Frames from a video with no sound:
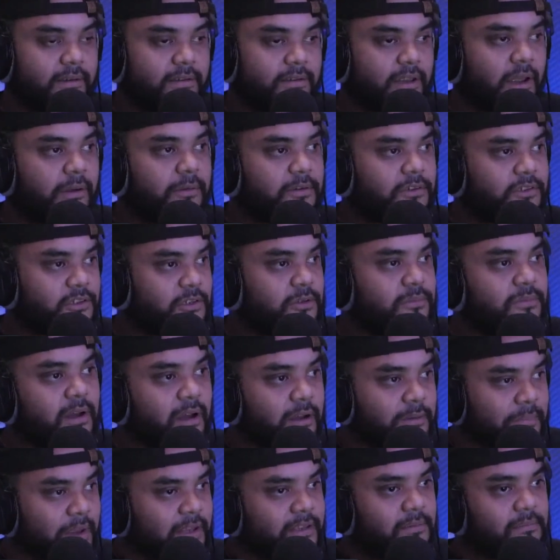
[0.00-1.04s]
Snoop
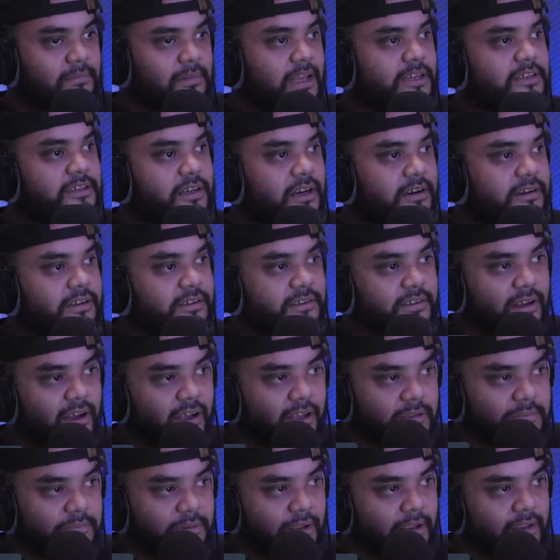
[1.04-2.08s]
Dogg made some legendary
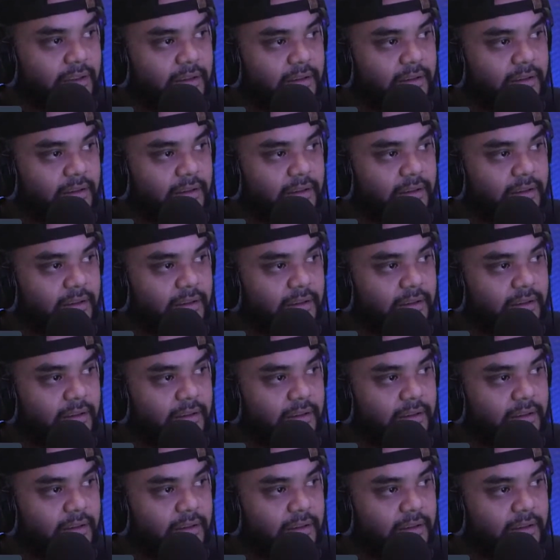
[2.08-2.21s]
songs, but